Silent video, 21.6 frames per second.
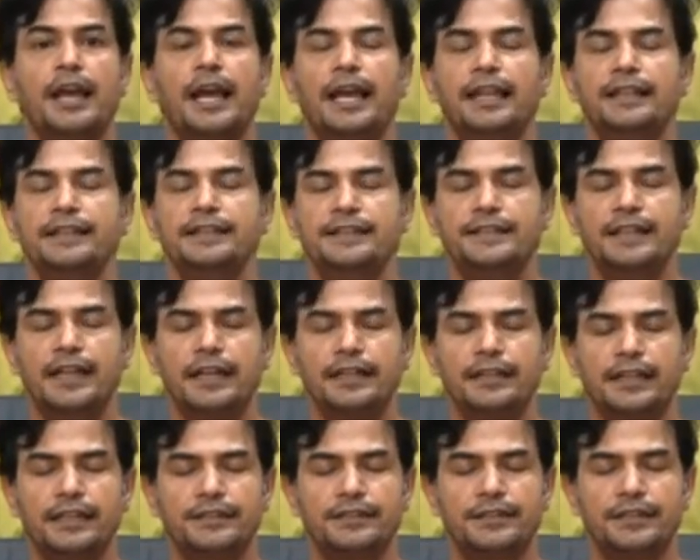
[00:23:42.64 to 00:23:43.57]
and
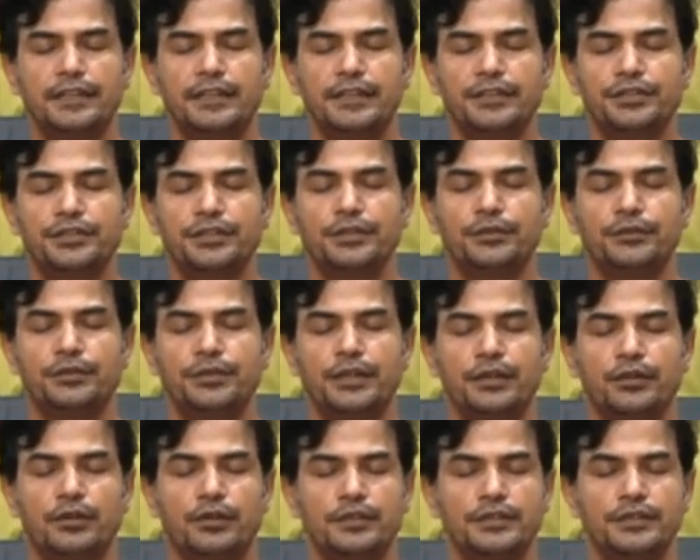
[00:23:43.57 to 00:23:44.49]
start exhalation
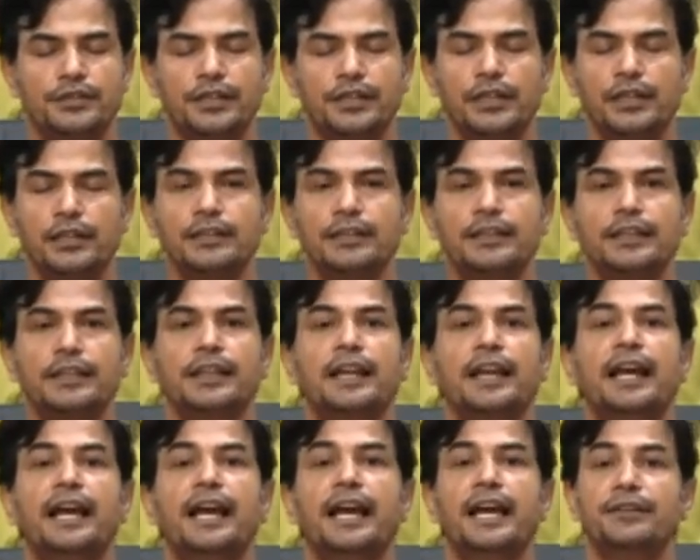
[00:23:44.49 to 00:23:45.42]
through nostril
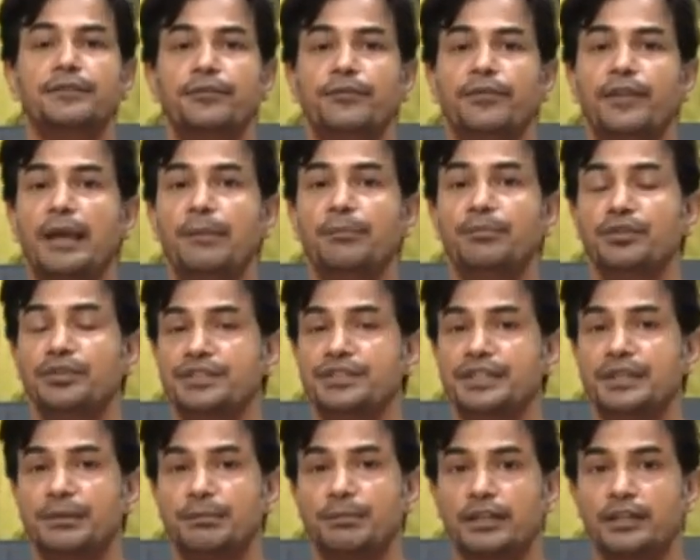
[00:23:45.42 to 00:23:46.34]
and flap your
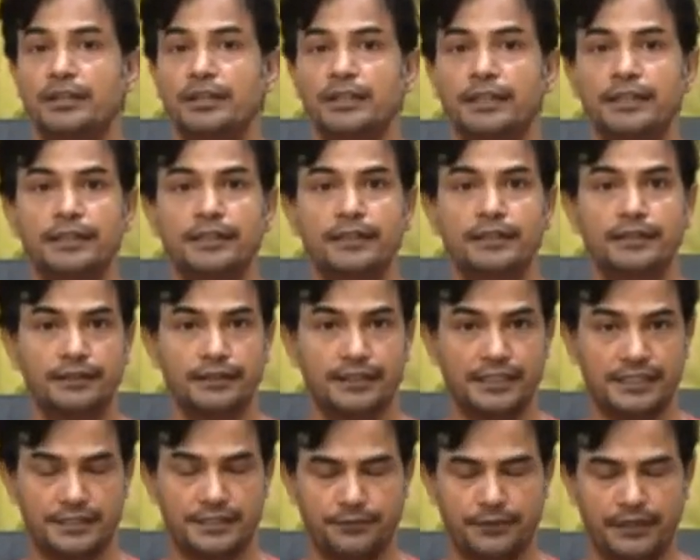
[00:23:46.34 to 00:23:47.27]
stomach
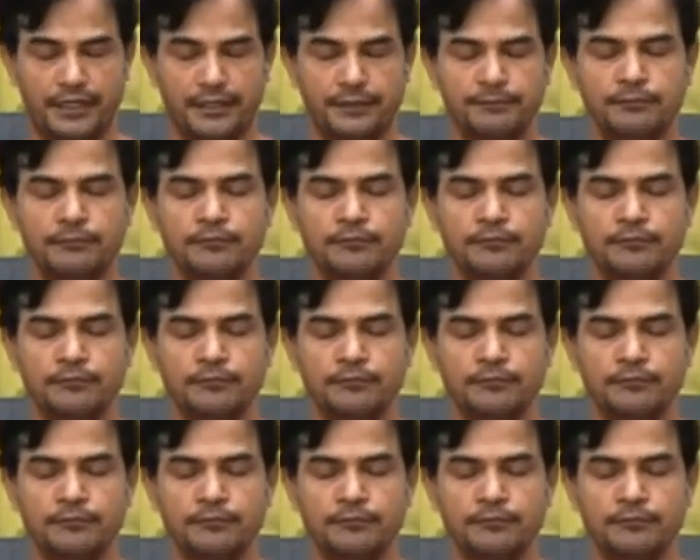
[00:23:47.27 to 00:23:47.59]
this way.